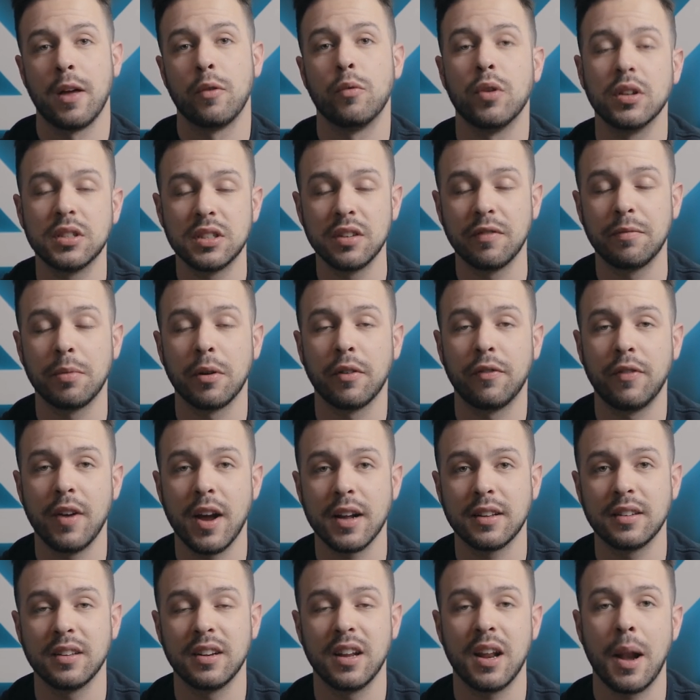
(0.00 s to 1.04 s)
Once you've
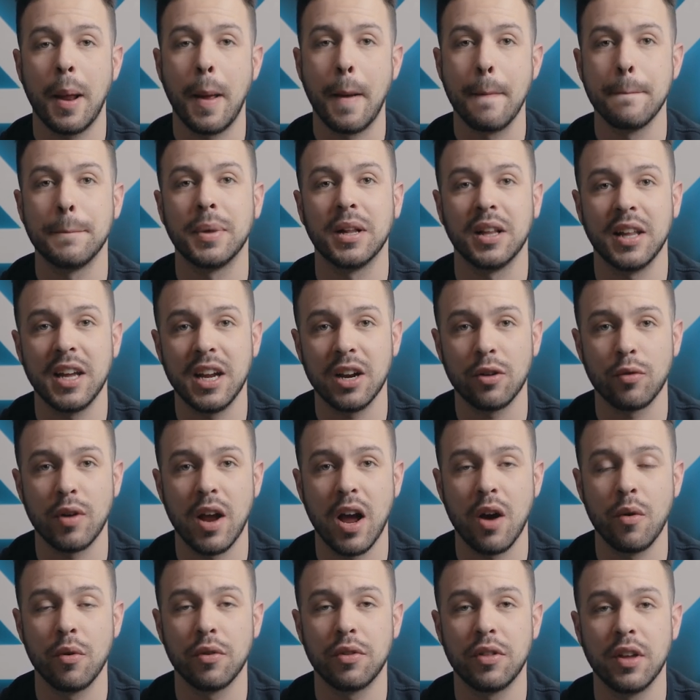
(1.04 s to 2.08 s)
perfected it, play
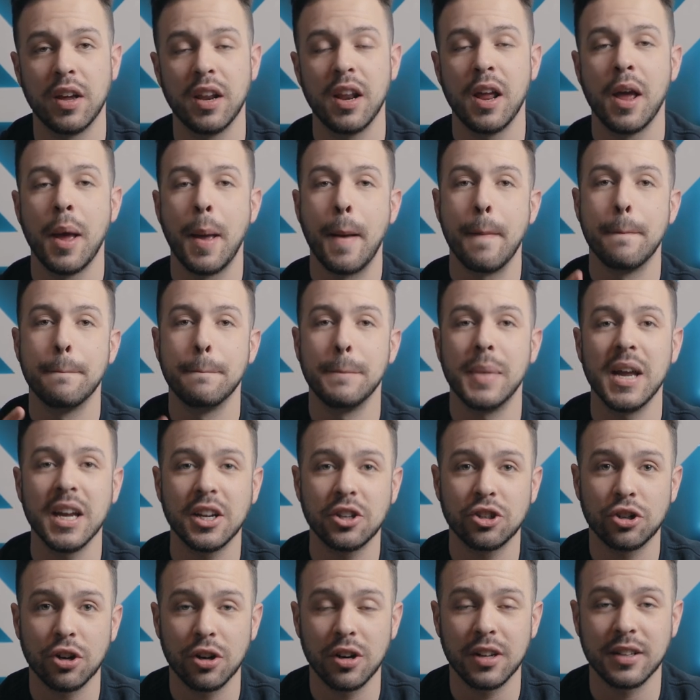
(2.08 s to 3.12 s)
around with it.
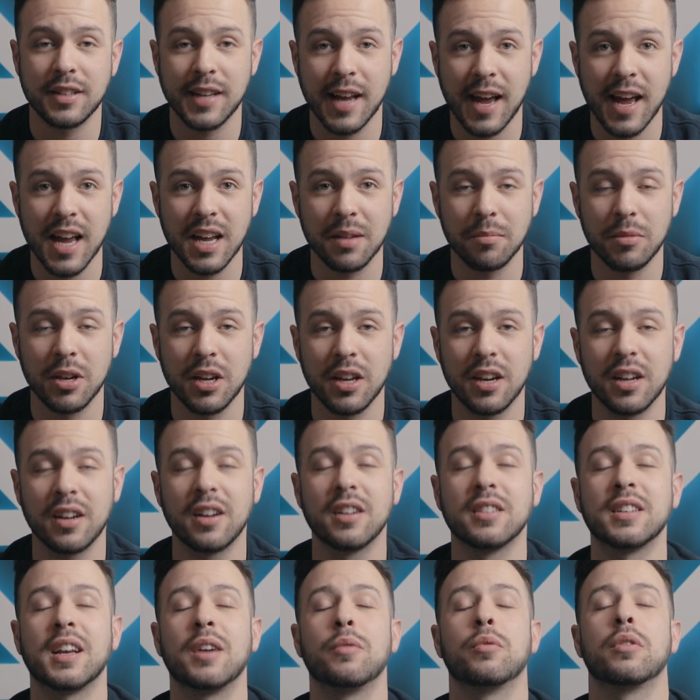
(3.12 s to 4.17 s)
Make sure to tag me in it
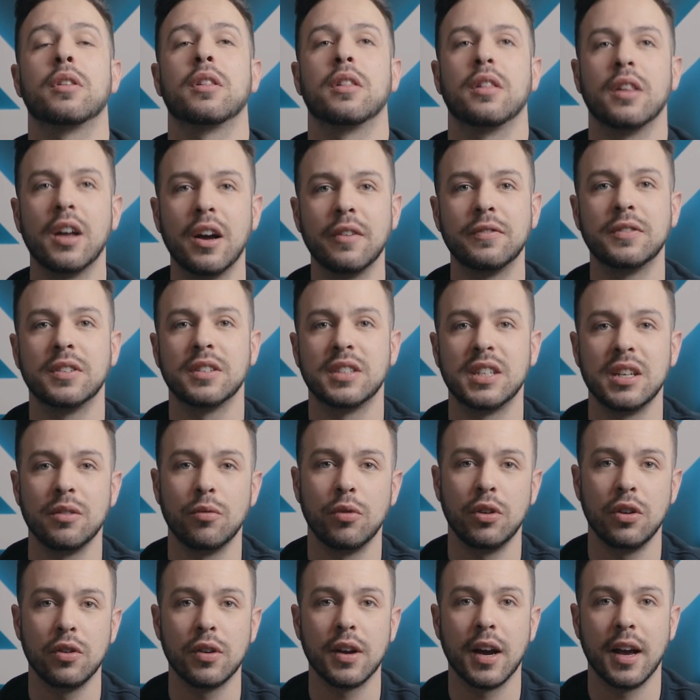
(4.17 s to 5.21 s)
because I would love to see
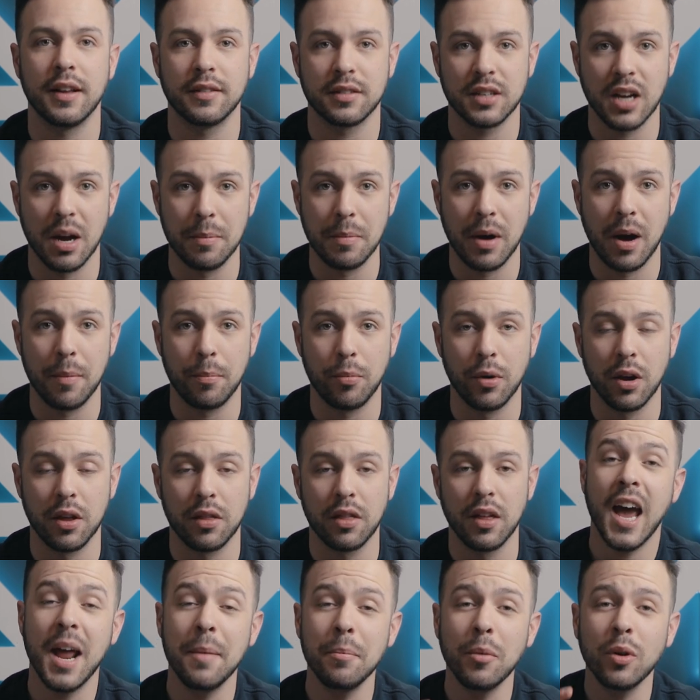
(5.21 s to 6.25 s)
what you guys come up
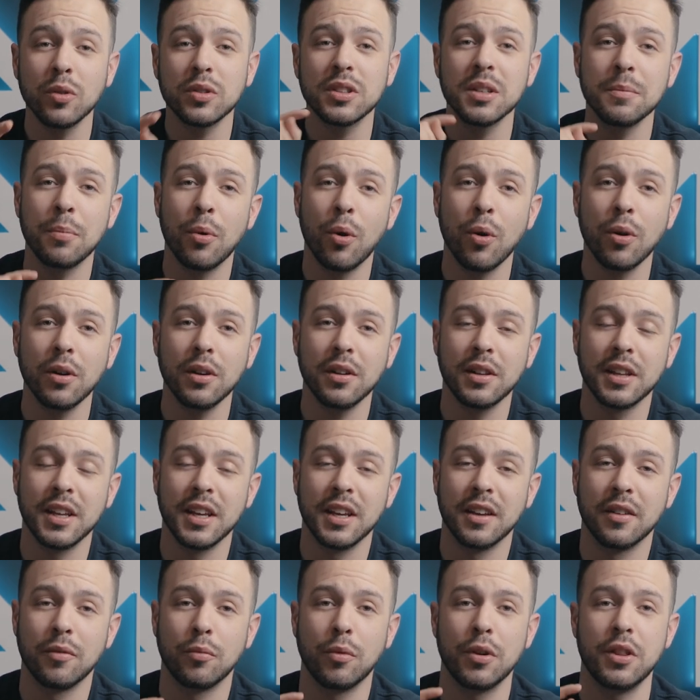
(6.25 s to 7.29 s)
with. And most
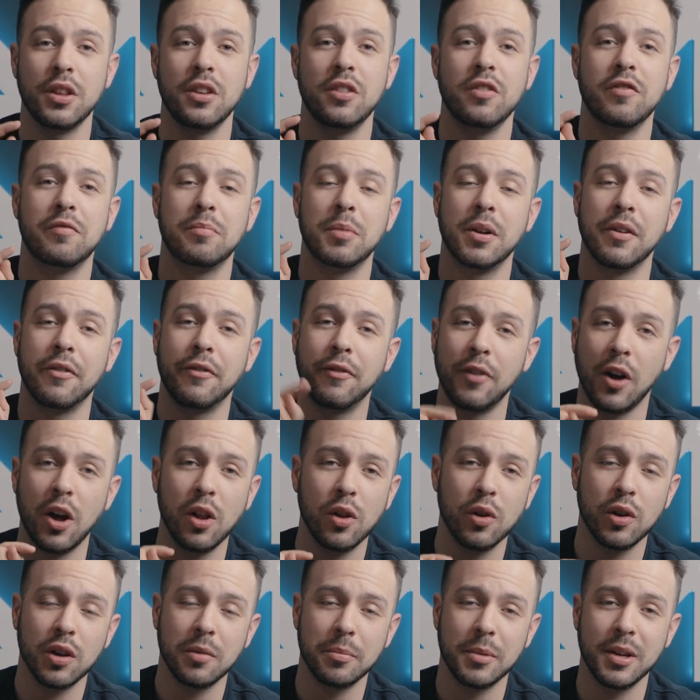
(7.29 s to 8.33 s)
importantly, whether you've been
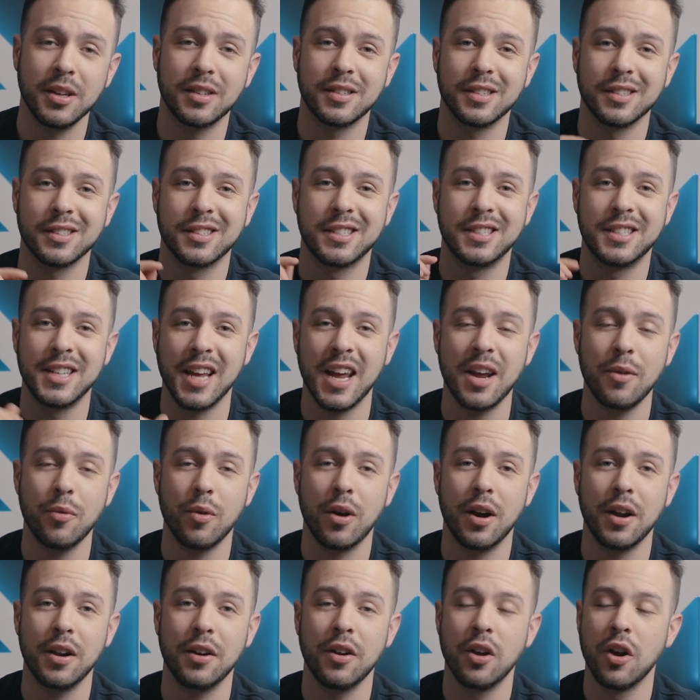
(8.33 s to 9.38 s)
following me since day
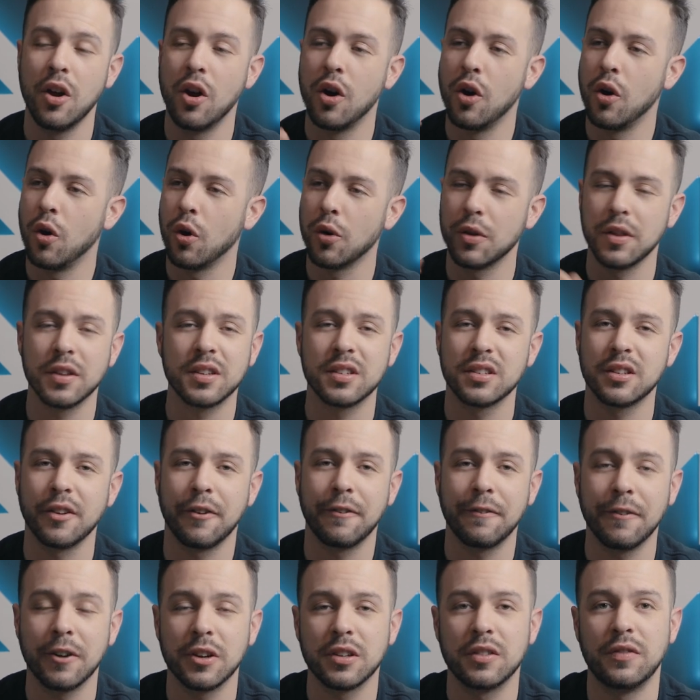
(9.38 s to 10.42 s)
one or this is the
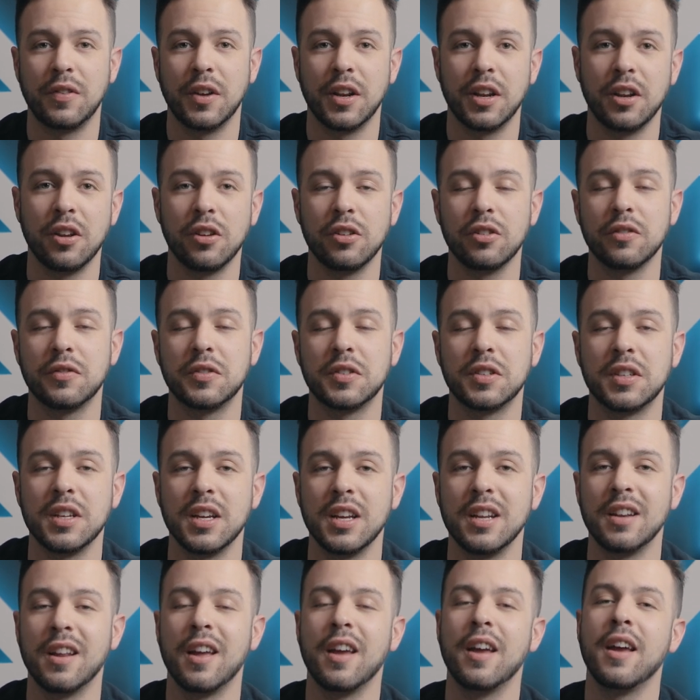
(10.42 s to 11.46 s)
first video you've
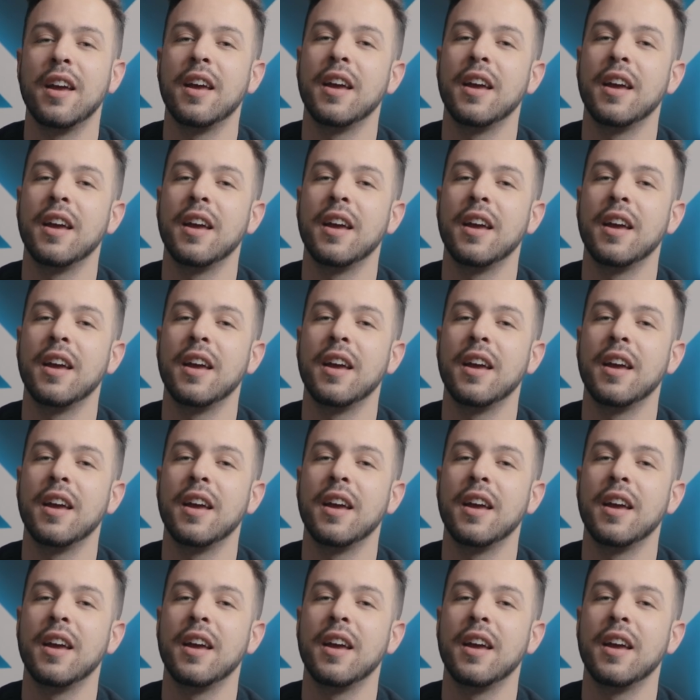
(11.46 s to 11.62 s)
seen,